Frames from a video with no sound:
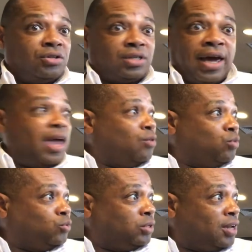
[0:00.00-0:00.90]
You say, hey,
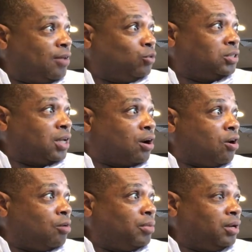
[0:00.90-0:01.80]
what, what, did that, what does that
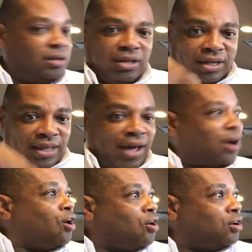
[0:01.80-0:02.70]
card mean? That
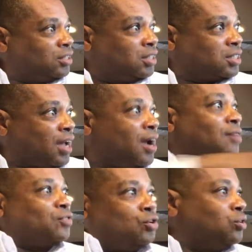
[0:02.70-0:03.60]
card is
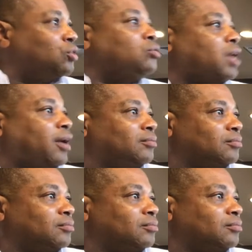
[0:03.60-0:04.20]
designed for you to do that.